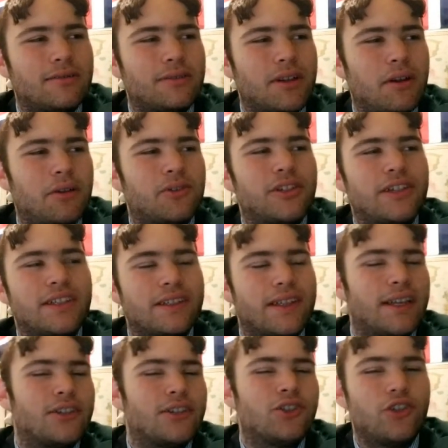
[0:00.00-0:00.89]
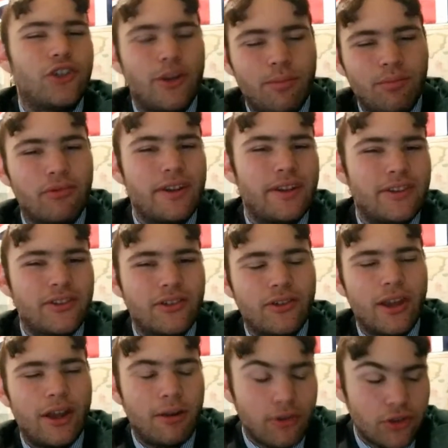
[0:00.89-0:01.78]
you know, she says she appreci
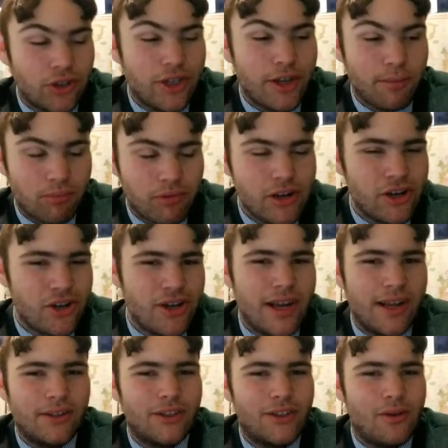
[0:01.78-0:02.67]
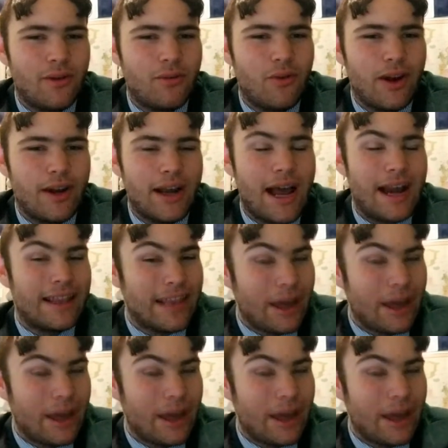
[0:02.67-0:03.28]
she appreciates you and whatnot,